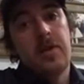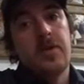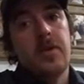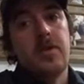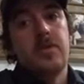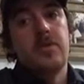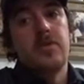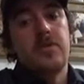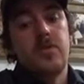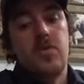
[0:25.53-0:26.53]

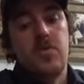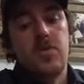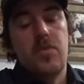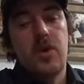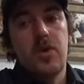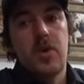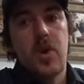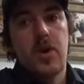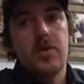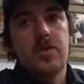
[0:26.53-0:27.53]
because there's pretty good
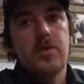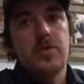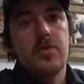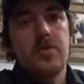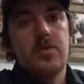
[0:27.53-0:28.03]
lacrosse